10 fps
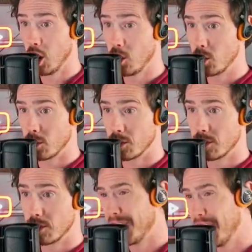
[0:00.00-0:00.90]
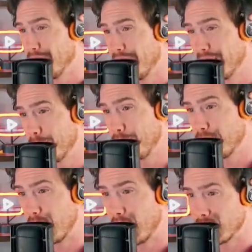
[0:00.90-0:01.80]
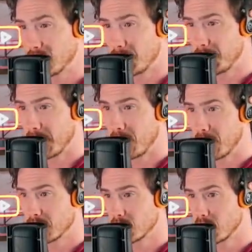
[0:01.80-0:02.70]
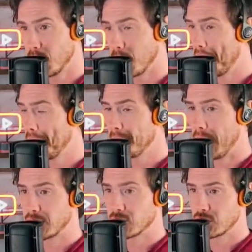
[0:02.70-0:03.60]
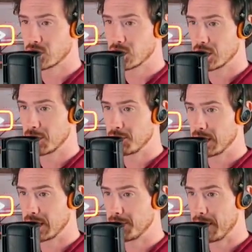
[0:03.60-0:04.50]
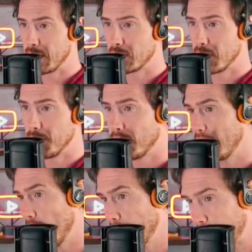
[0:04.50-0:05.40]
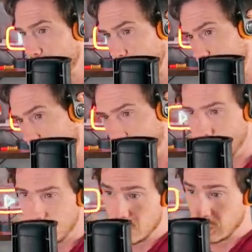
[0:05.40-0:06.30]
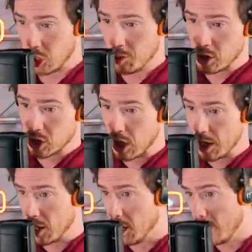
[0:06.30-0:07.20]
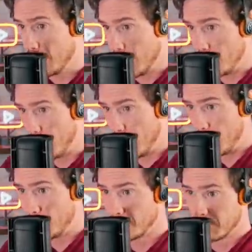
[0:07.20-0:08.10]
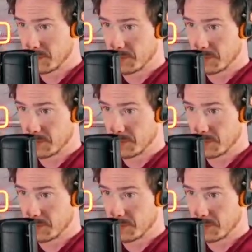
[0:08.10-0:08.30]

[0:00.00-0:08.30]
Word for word: go. Kind of a little bit of a clutch up that guy just got. I'm actually just going to completely bail and come over here because there is just too much going on over there right now.